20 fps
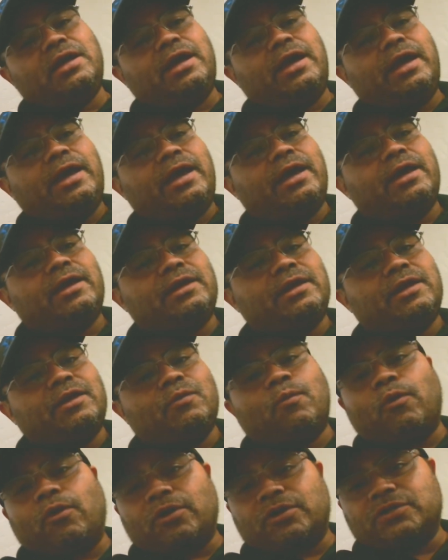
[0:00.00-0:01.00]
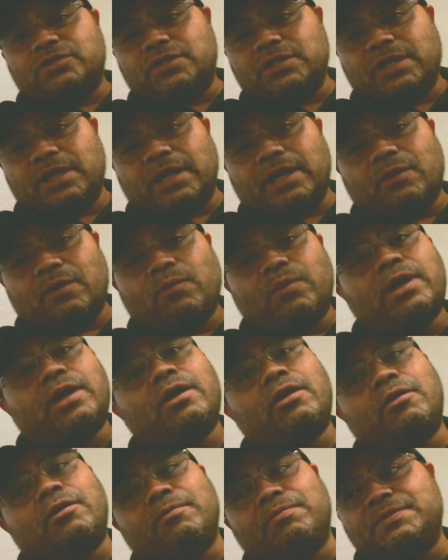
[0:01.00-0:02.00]
And it works again.
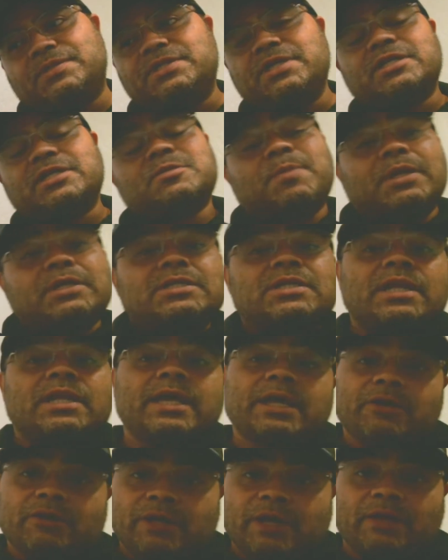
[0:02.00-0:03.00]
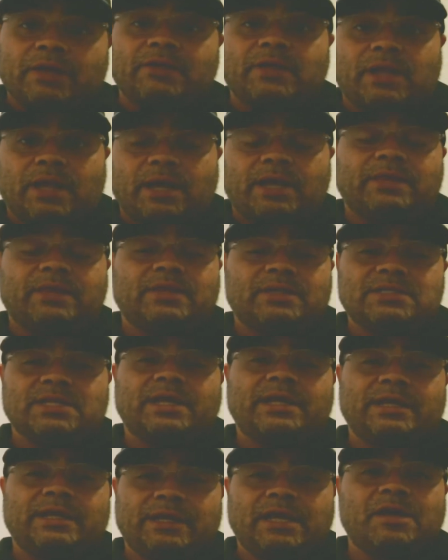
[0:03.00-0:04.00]
Well, 6 months later down the line, this
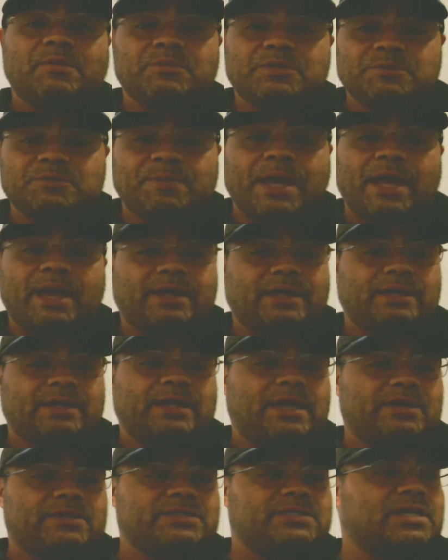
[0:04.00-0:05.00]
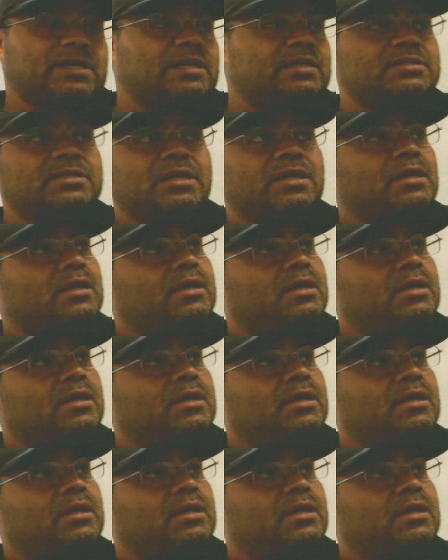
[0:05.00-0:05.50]
lady comes back and now says,